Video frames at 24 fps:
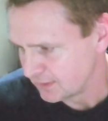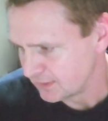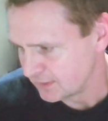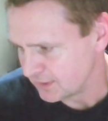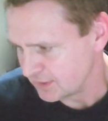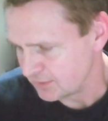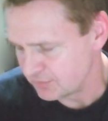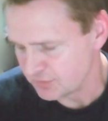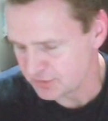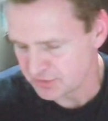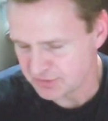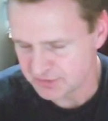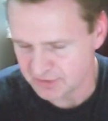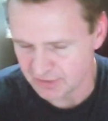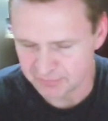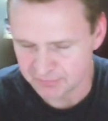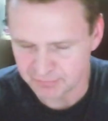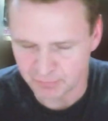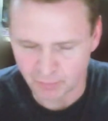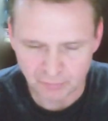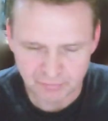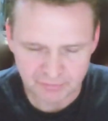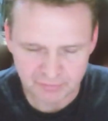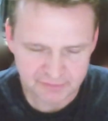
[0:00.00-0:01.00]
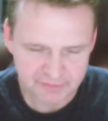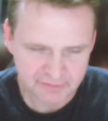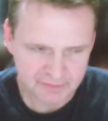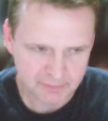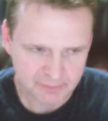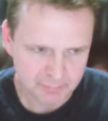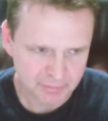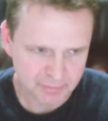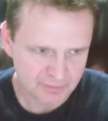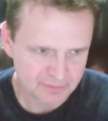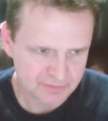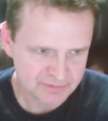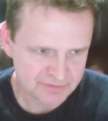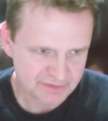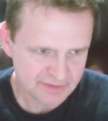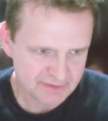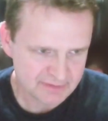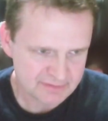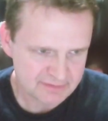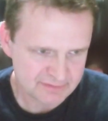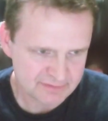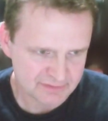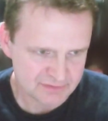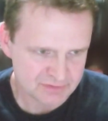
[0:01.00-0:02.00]
give yourself over to the
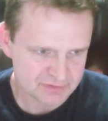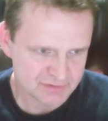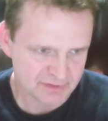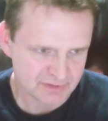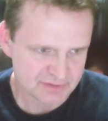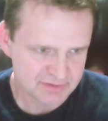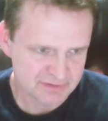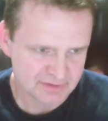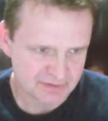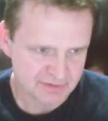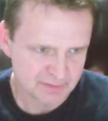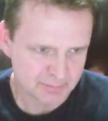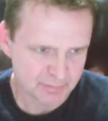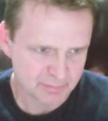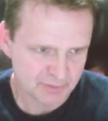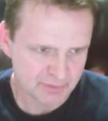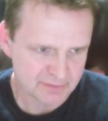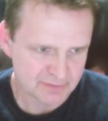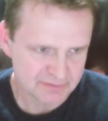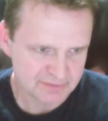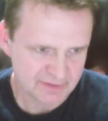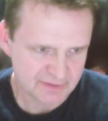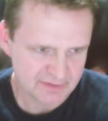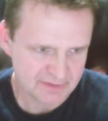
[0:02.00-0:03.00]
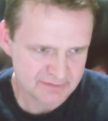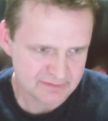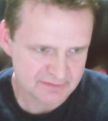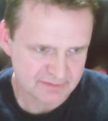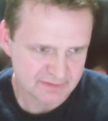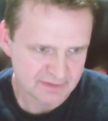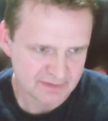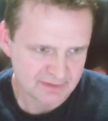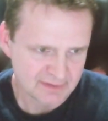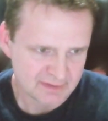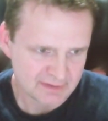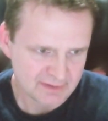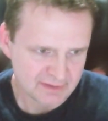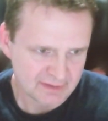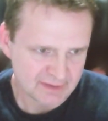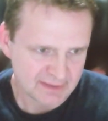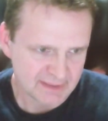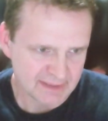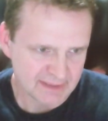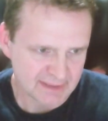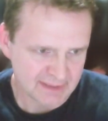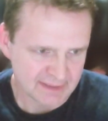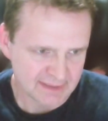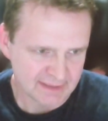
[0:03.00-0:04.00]
process and trust in the process,
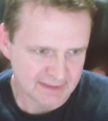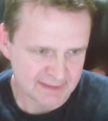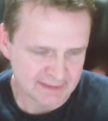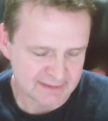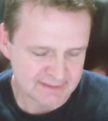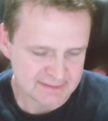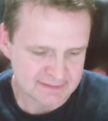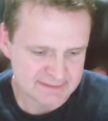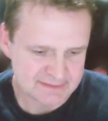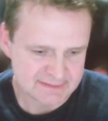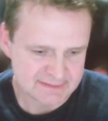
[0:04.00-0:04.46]
and